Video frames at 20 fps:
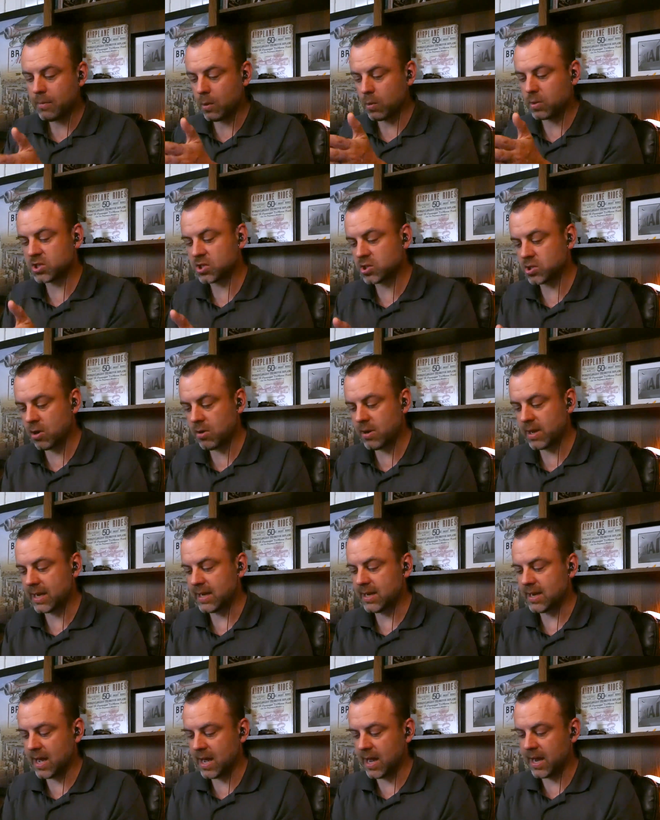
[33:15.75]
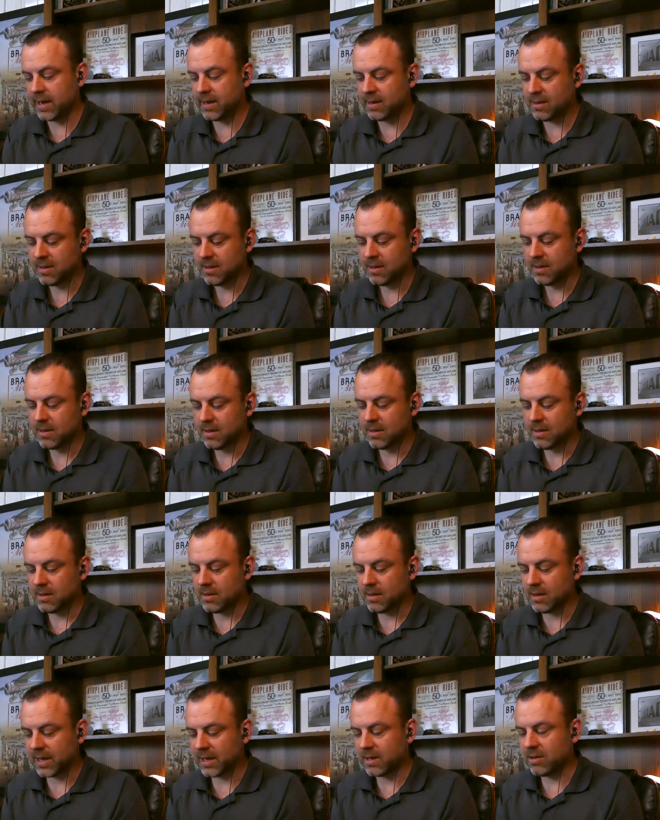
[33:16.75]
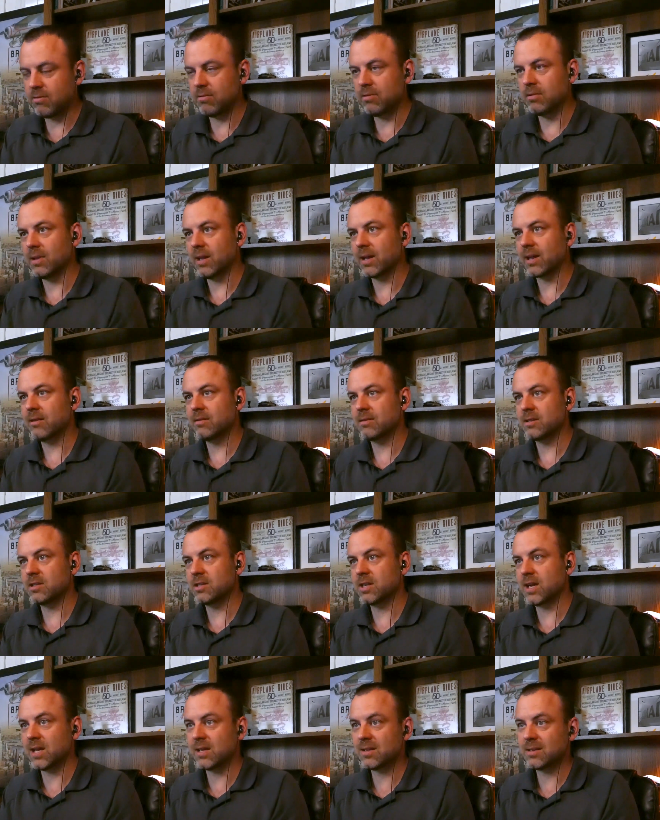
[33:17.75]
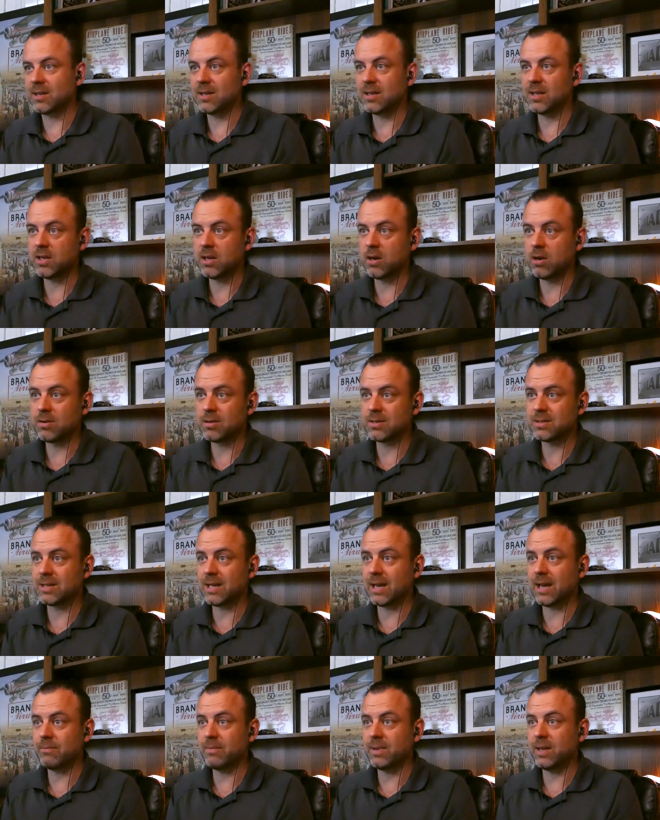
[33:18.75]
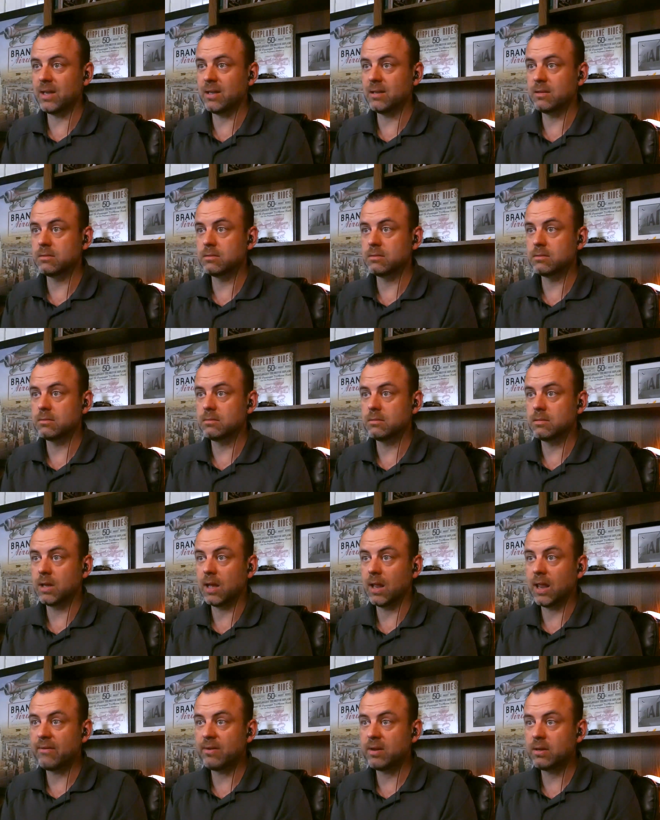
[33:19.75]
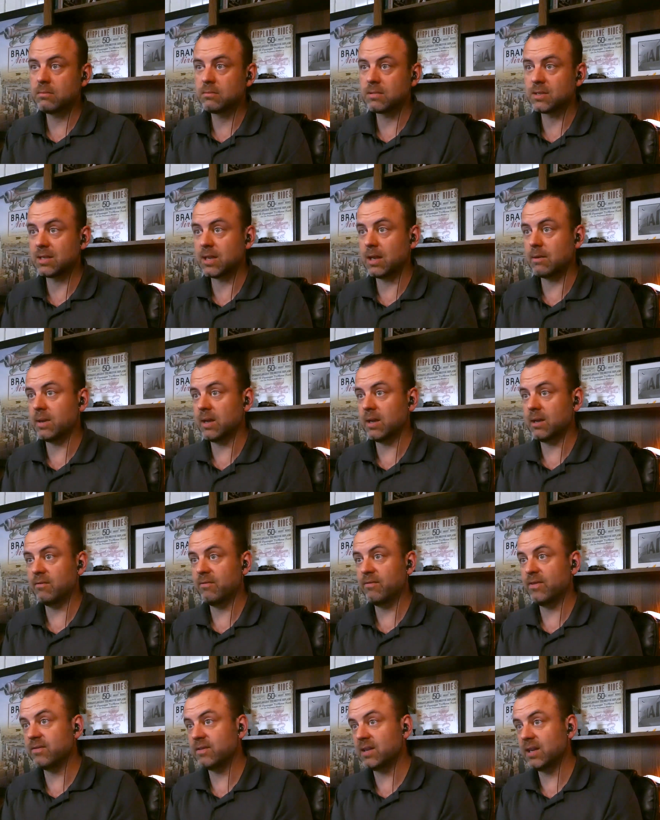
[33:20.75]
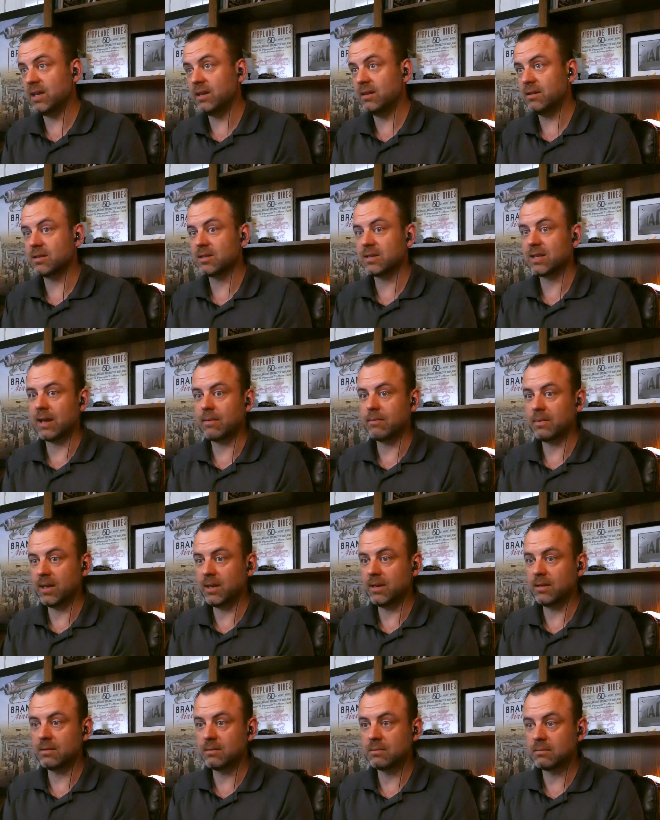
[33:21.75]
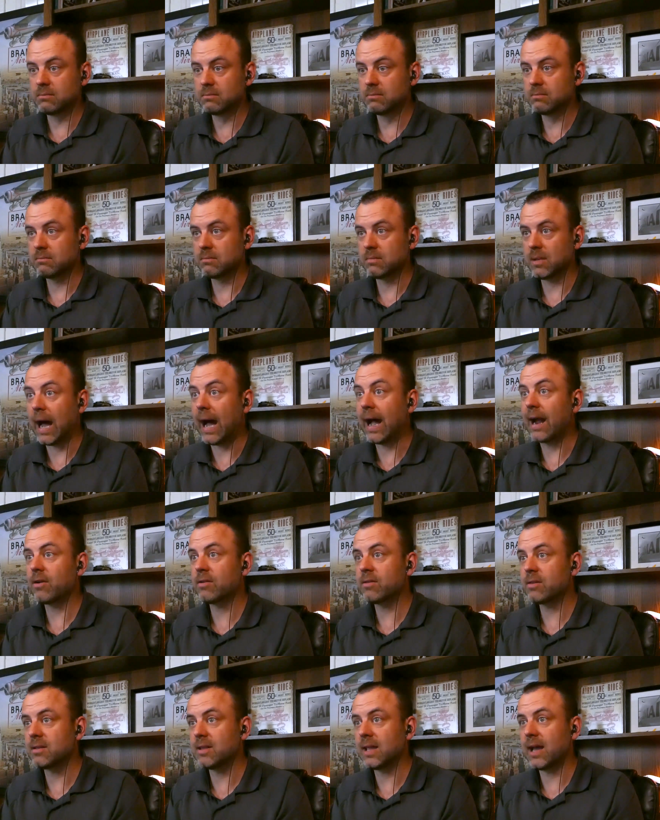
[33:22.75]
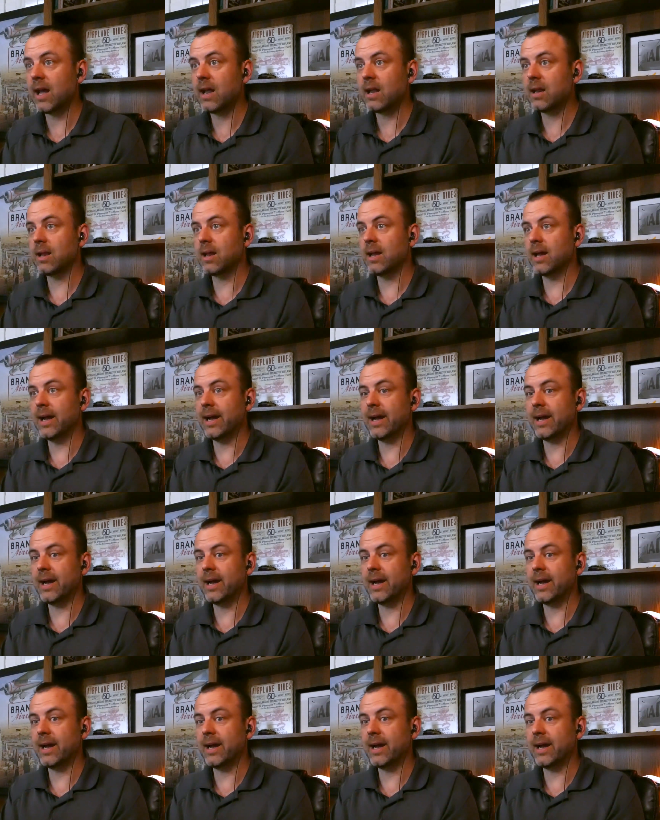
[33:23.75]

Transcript: But we're starting at 9, like you suggested. Does that mean 11? Does that mean 15? Does that mean higher than that?